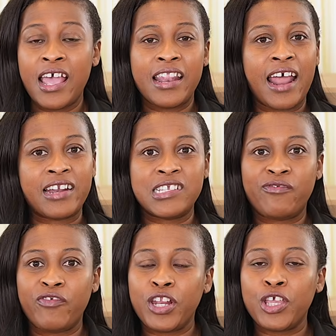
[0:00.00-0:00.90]
Now this
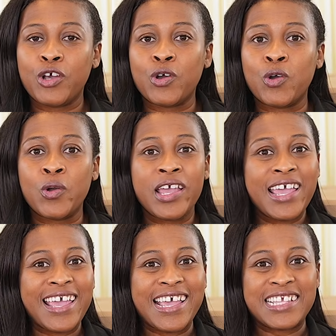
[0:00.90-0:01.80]
video
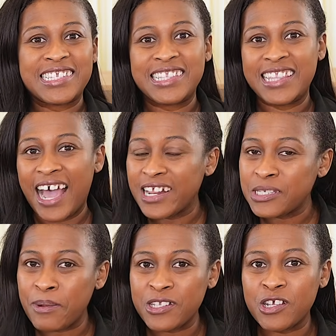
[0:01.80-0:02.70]
is not a
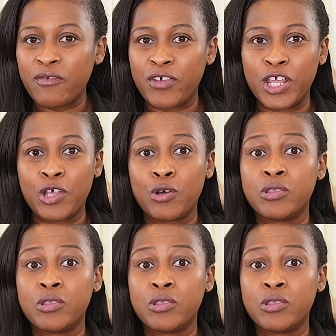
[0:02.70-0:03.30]
sponsored video.